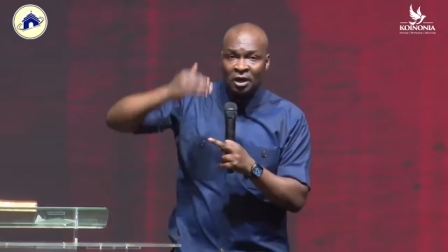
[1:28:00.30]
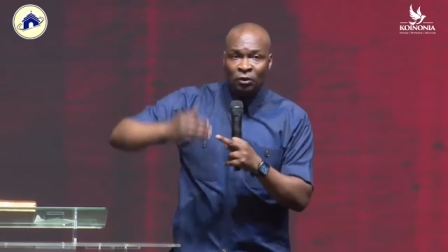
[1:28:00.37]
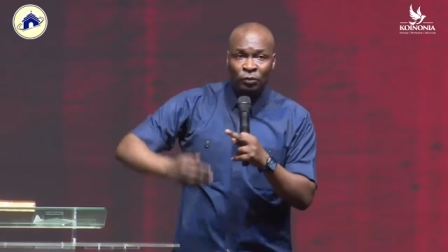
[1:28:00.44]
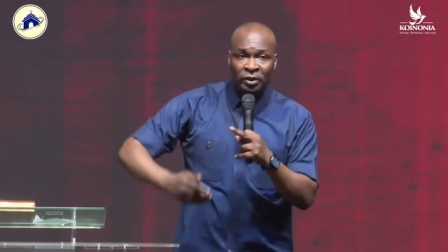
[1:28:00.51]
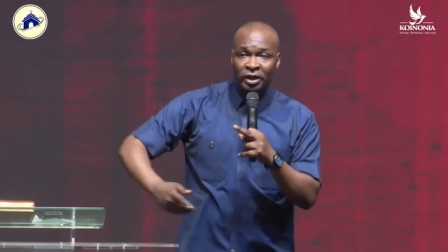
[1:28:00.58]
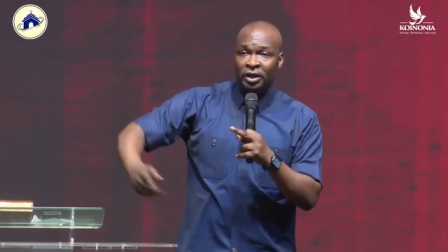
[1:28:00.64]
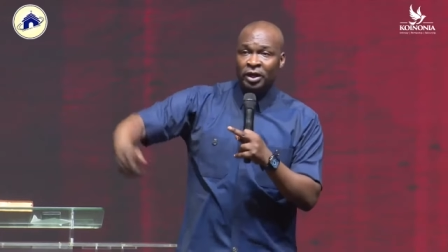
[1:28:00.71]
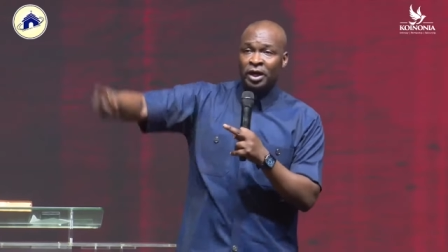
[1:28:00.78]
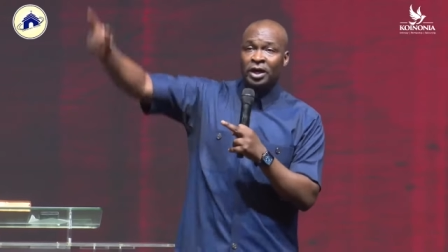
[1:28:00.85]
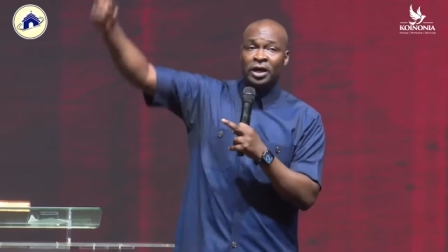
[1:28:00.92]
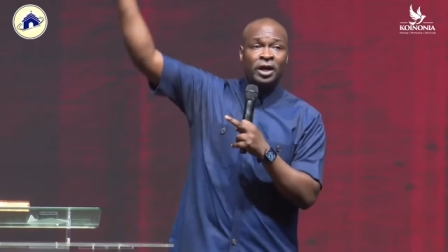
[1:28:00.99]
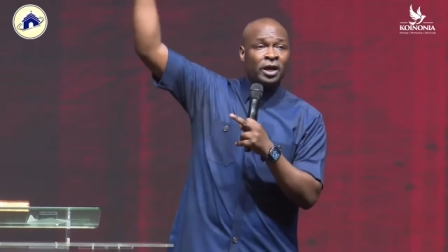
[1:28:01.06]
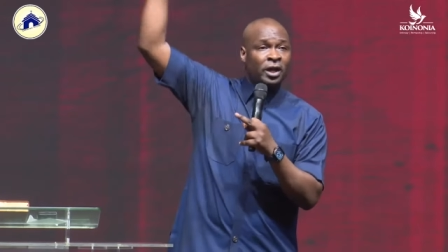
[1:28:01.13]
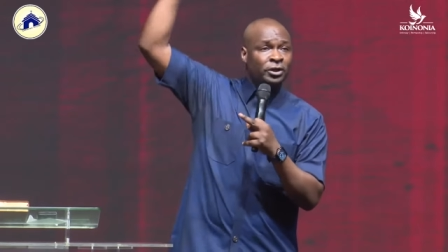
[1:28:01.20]
we
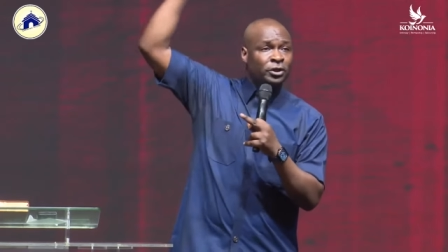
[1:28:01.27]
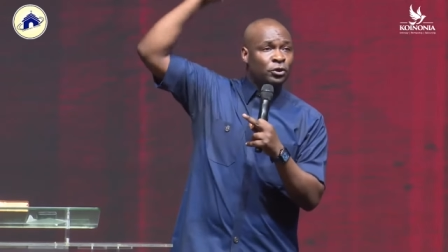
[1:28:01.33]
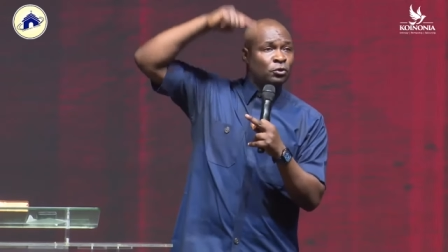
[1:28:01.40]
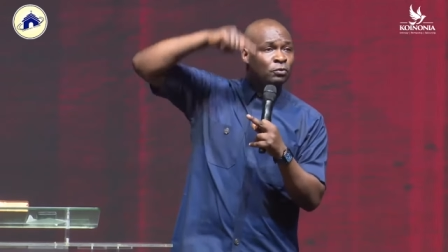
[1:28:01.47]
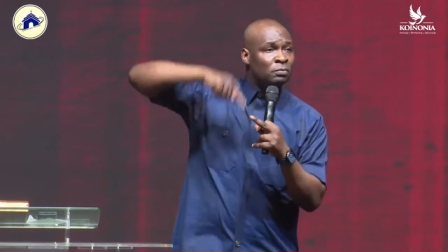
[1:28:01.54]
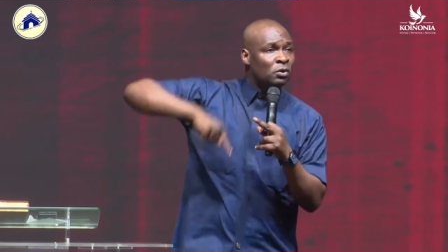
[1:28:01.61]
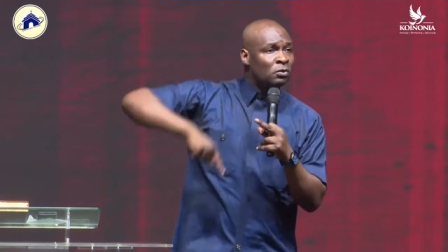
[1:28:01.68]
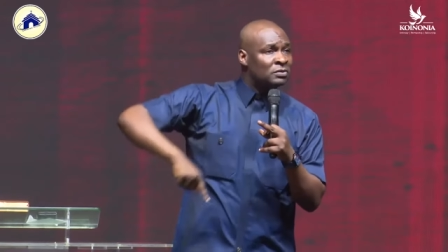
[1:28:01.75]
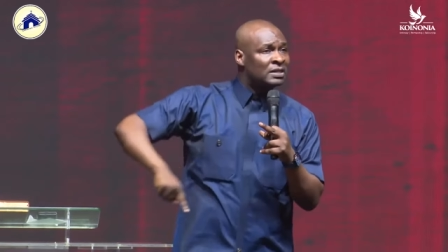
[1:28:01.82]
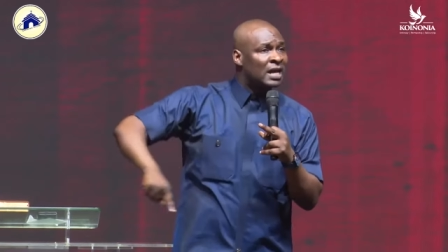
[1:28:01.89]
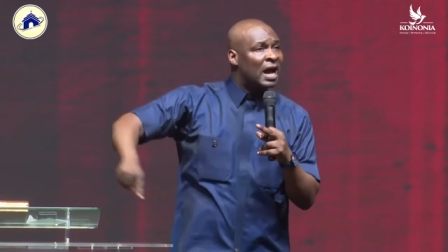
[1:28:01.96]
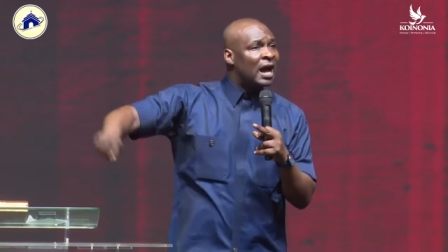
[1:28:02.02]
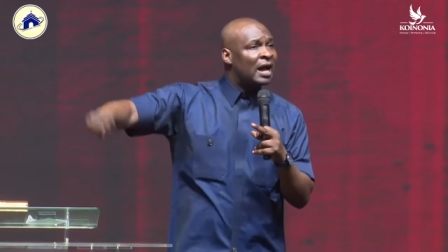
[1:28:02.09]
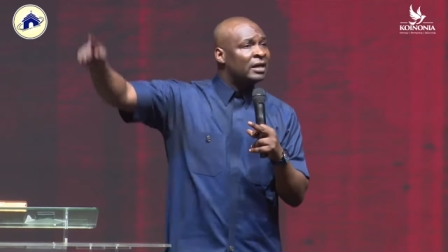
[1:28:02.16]
hail you most
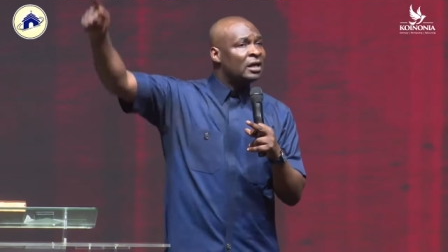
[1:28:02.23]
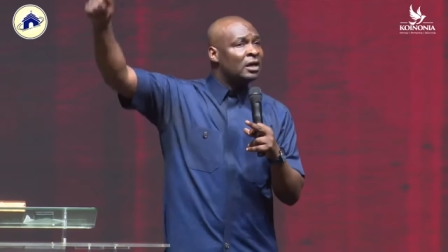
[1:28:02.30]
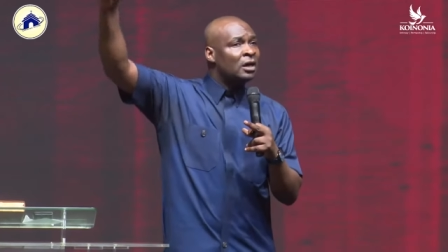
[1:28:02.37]
high,